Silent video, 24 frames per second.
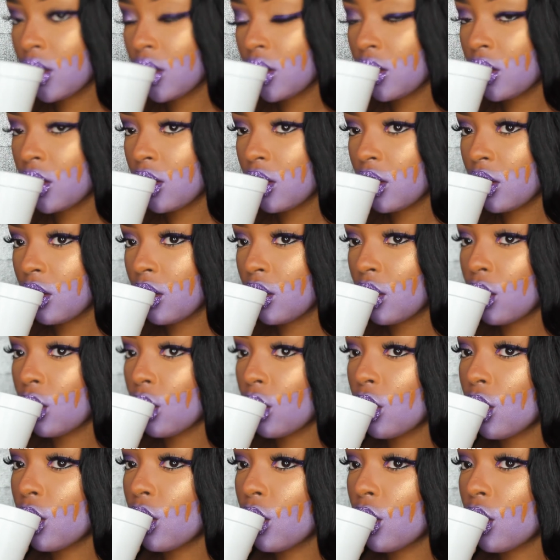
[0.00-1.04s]
This
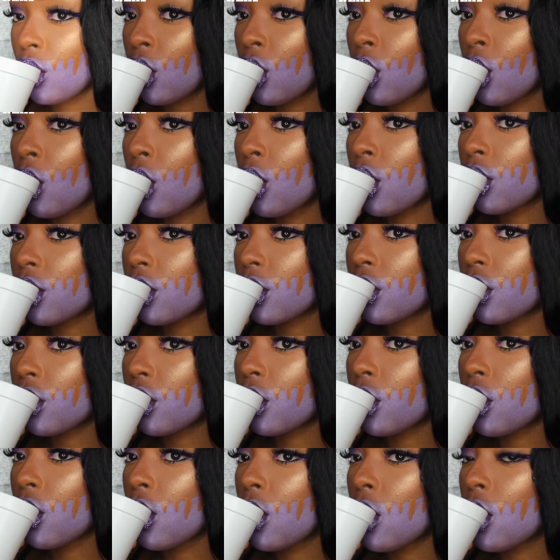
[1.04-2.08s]
look was called
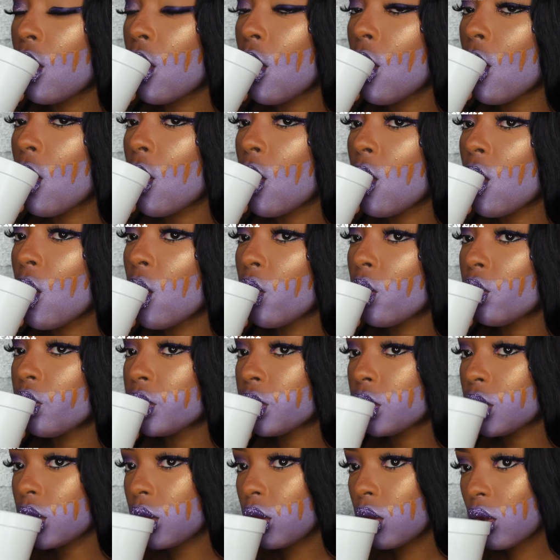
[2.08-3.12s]
Codeine
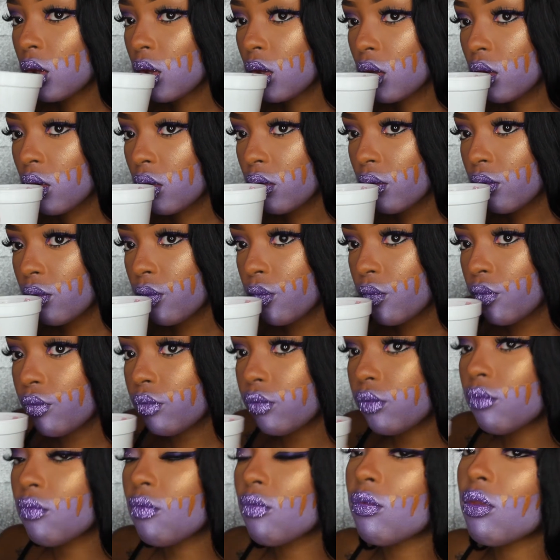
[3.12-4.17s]
Crazy because it's
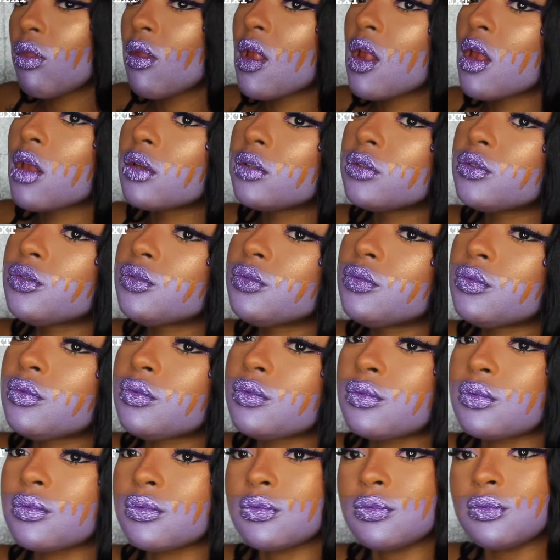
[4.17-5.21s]
purple and I
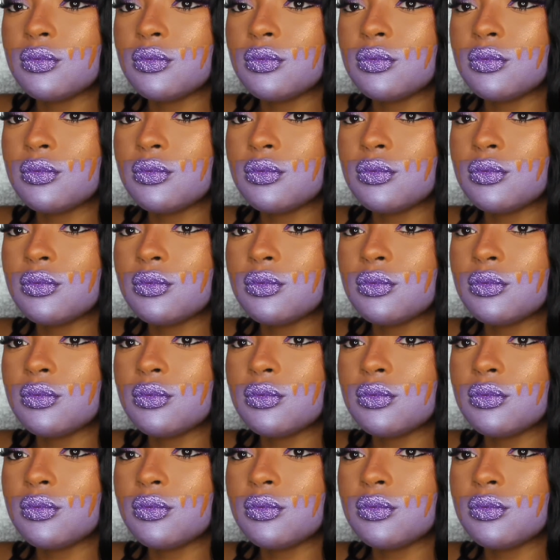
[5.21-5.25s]
had to